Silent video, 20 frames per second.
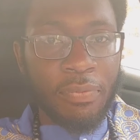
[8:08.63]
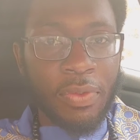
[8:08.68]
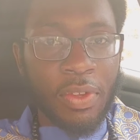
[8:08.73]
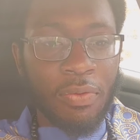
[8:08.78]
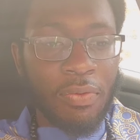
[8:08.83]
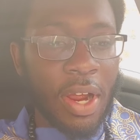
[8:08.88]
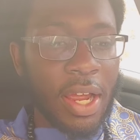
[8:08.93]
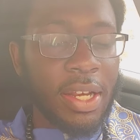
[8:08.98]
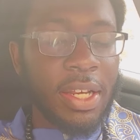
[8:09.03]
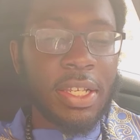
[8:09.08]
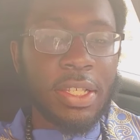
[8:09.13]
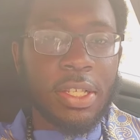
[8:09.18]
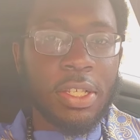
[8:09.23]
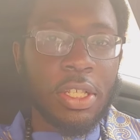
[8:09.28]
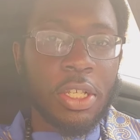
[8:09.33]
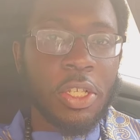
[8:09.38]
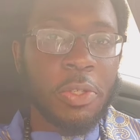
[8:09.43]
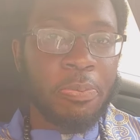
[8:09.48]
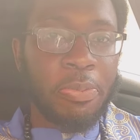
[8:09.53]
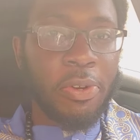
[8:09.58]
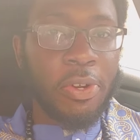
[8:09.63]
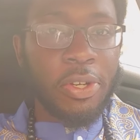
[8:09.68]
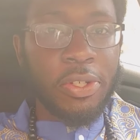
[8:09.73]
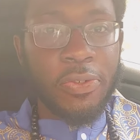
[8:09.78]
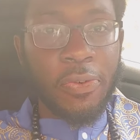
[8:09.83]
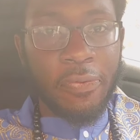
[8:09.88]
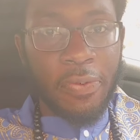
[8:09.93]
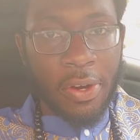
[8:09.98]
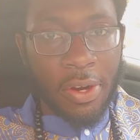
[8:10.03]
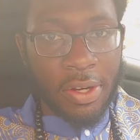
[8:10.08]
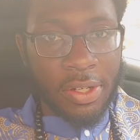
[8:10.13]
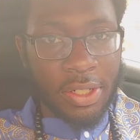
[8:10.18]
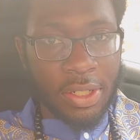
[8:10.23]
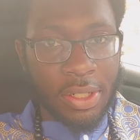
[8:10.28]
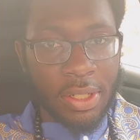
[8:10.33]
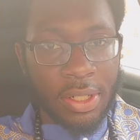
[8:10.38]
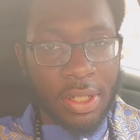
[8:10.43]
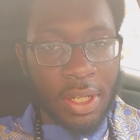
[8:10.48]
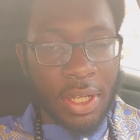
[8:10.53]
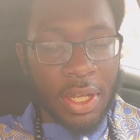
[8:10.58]
Right? This is a spiritual
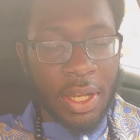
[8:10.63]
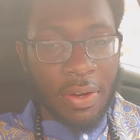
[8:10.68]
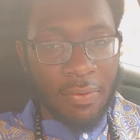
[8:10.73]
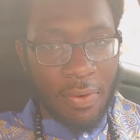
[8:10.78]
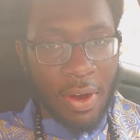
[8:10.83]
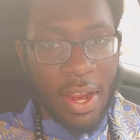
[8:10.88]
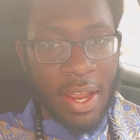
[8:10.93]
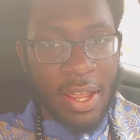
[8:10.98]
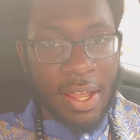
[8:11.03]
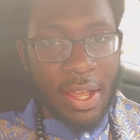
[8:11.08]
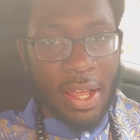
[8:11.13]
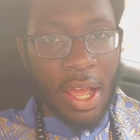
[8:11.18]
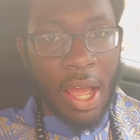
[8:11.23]
version, right?